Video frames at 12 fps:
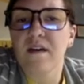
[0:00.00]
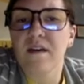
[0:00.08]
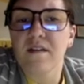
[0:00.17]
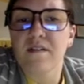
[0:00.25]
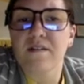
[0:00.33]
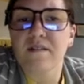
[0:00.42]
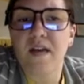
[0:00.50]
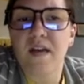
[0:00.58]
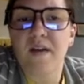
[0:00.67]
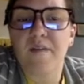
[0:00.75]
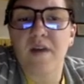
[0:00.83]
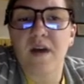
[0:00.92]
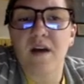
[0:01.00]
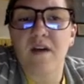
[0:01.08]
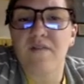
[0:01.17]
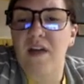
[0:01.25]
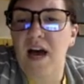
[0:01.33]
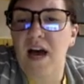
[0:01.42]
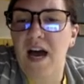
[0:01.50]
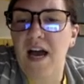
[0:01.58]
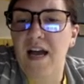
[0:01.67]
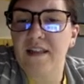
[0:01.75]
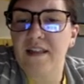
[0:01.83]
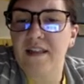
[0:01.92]
some of the
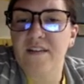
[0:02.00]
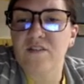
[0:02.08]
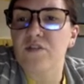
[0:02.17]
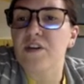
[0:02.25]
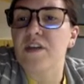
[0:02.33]
highlights or you can